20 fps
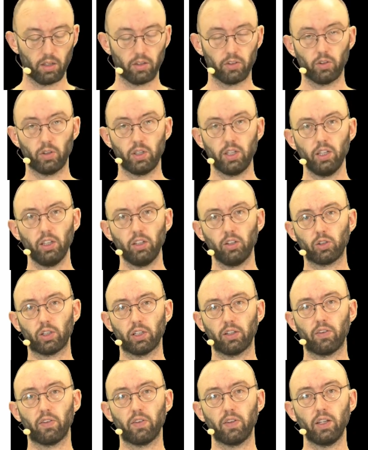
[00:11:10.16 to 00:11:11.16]
So here you
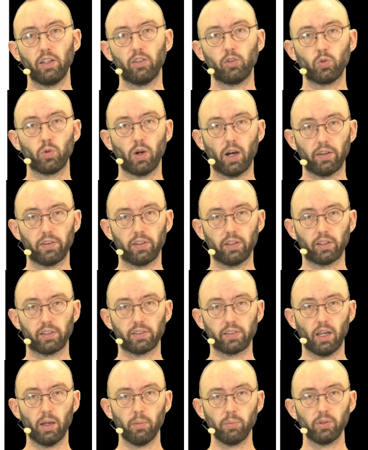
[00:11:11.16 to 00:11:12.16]
can see two other
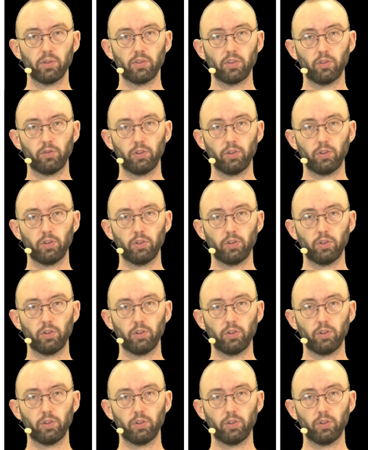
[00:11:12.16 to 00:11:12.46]
examples